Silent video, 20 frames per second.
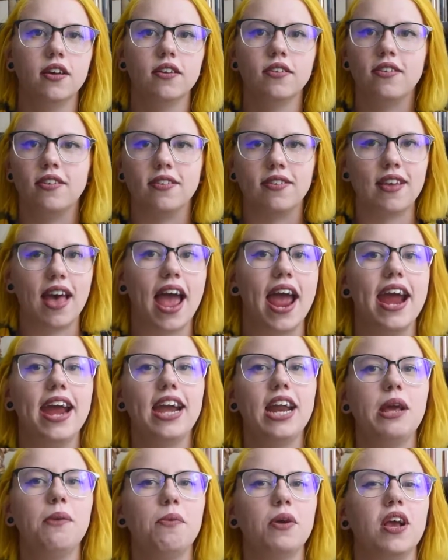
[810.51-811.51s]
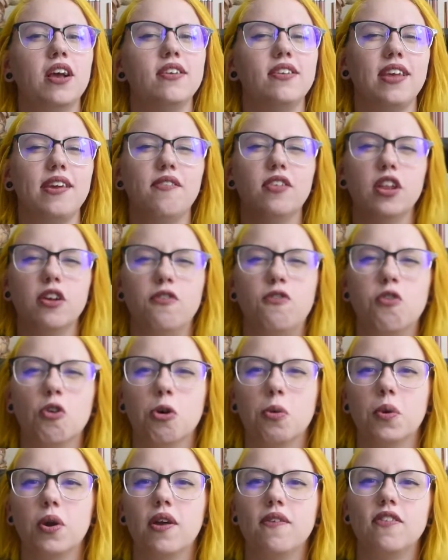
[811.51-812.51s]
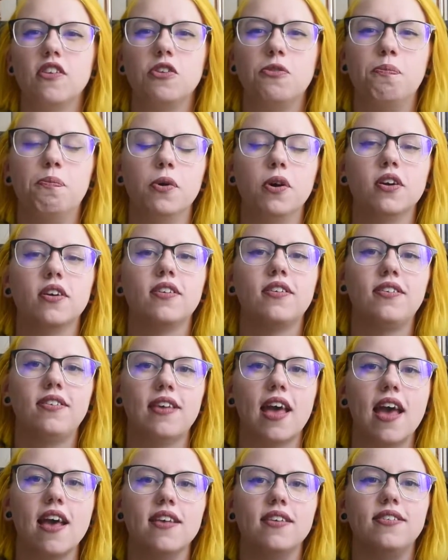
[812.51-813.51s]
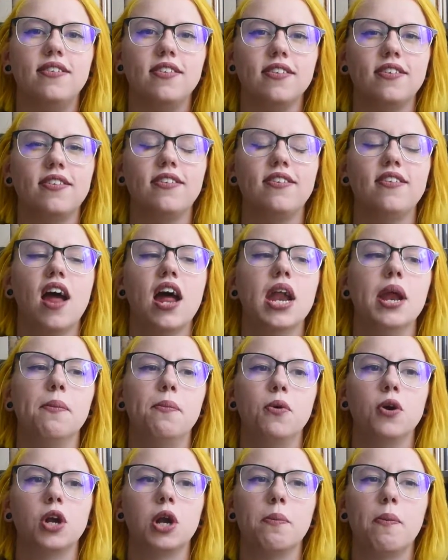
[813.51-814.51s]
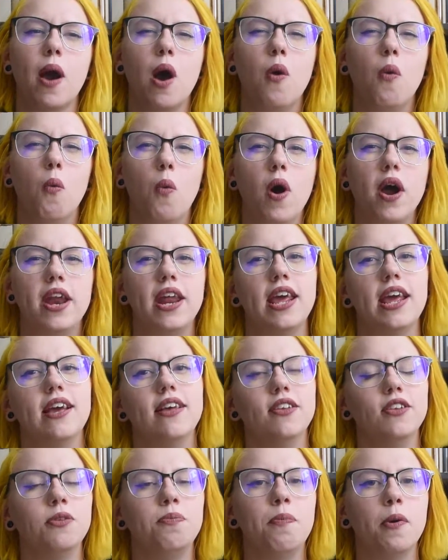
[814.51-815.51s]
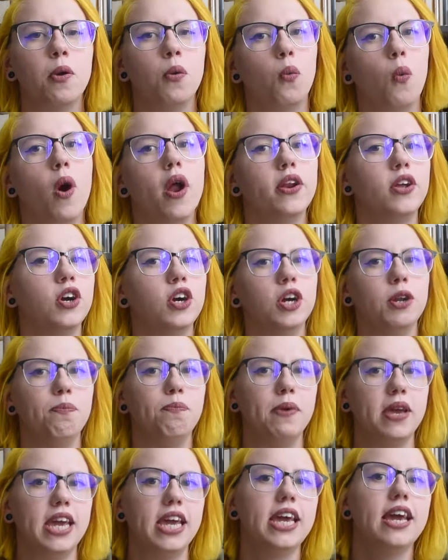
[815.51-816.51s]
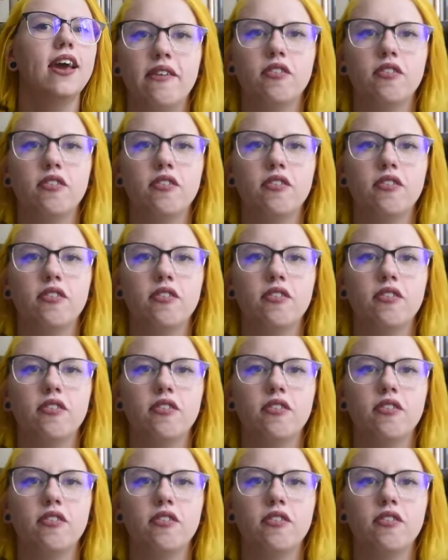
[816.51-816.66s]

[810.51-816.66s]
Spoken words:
society, because even the foreword of this book says this is not a book about what is but what could be.